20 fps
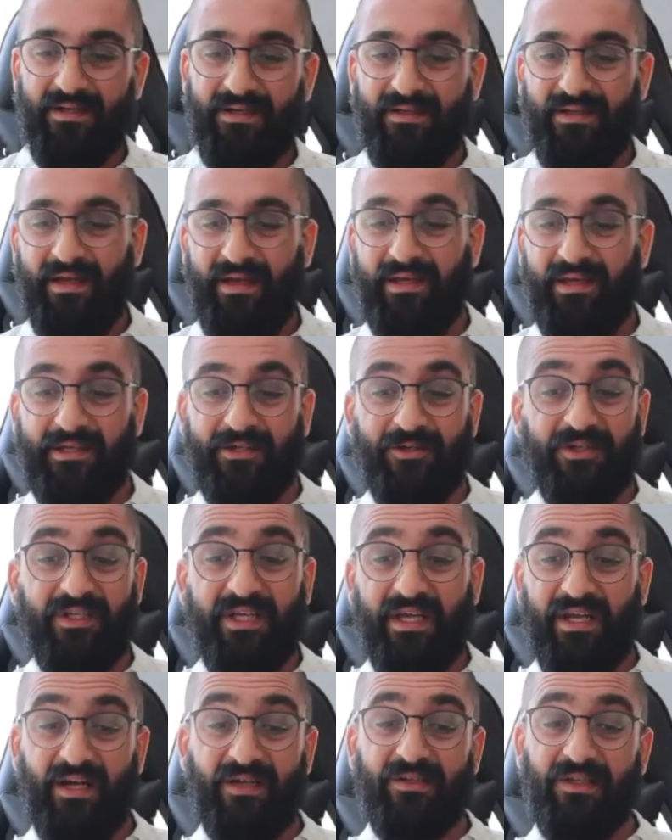And it could get
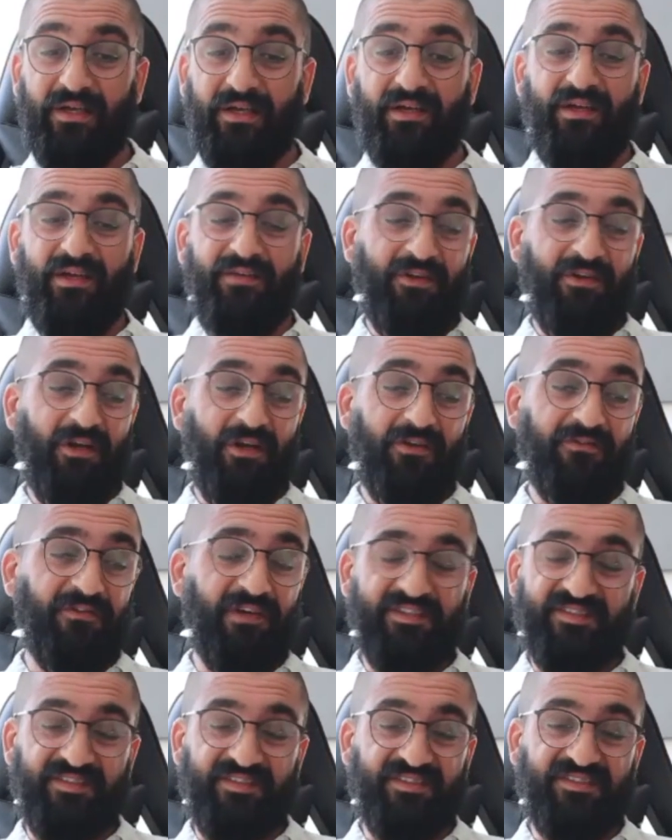ugly if you don't face
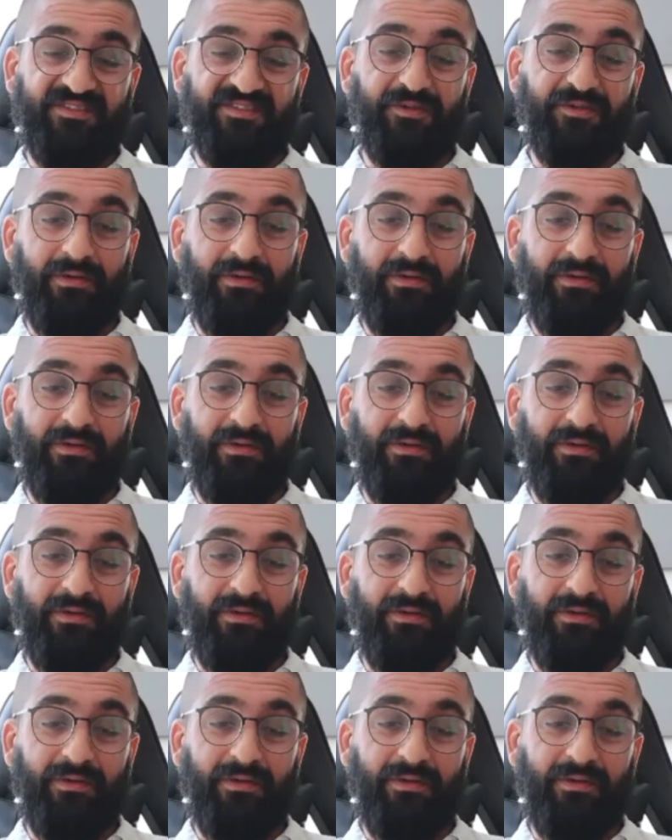it soon.